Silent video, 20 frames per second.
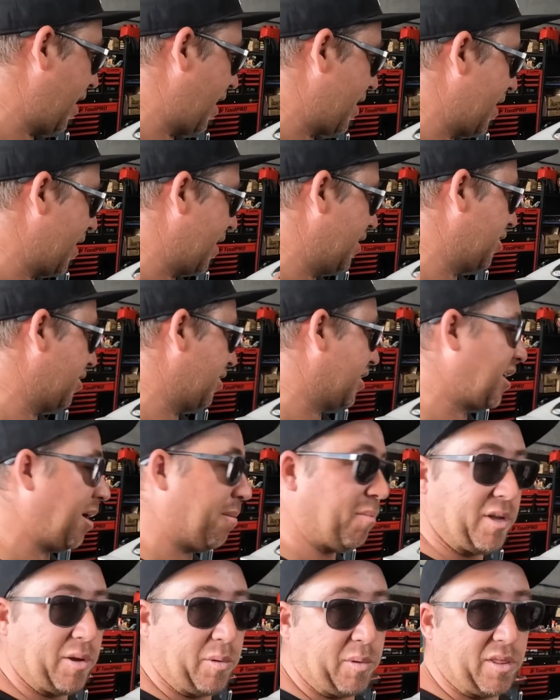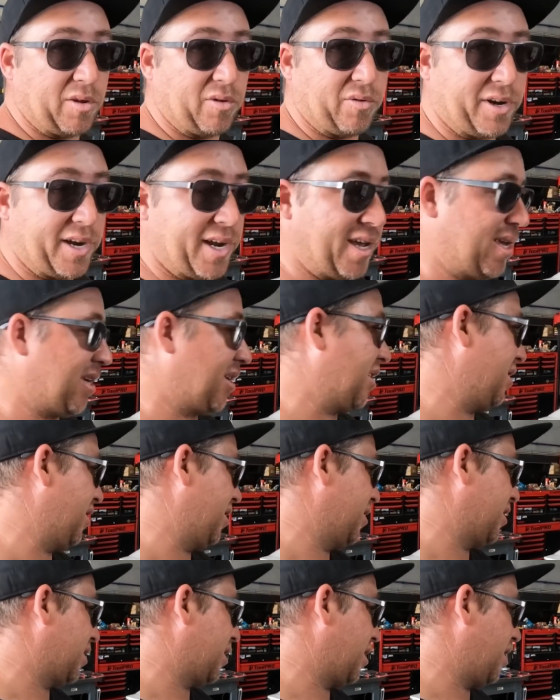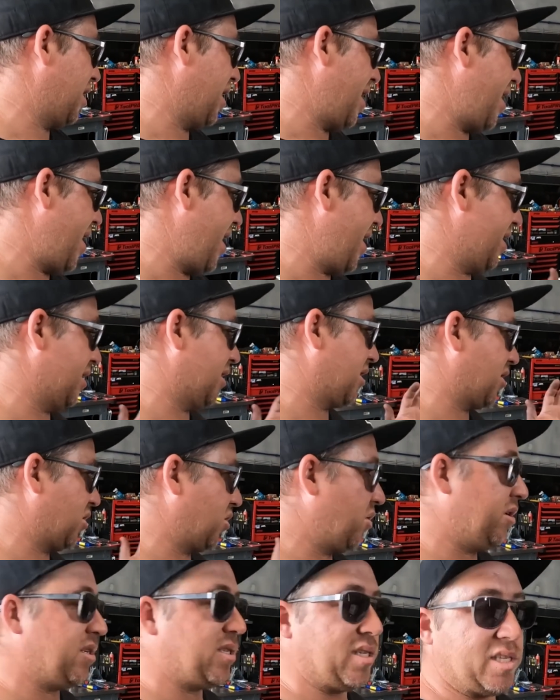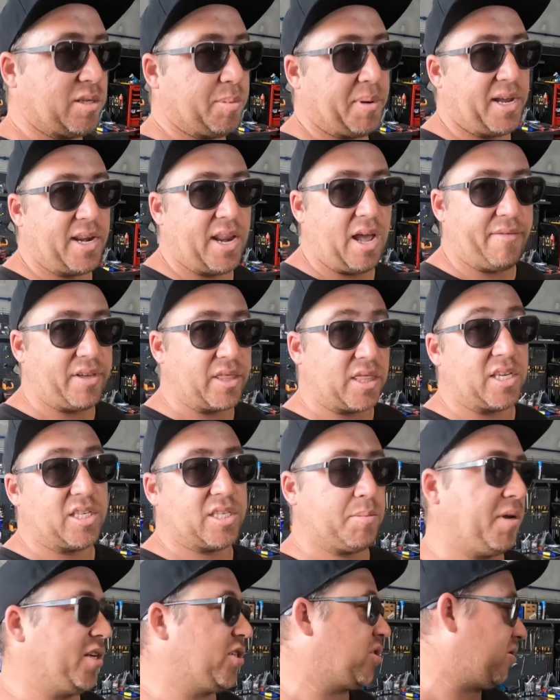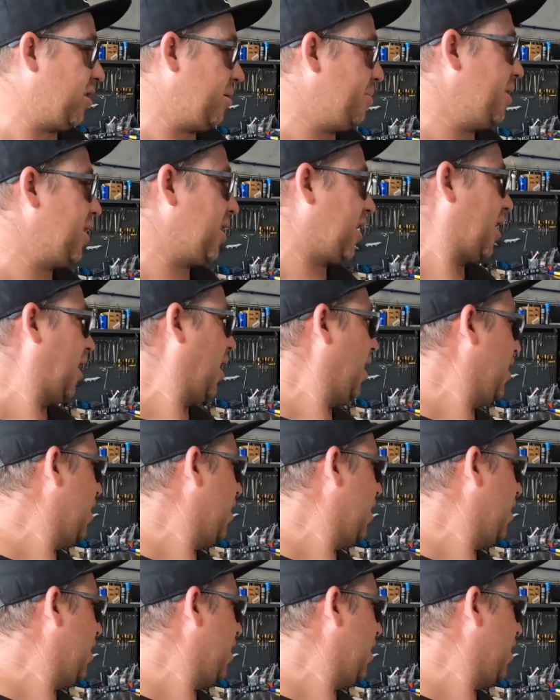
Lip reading: and then do something with the rear, because as good as it's been having this much grip in the car,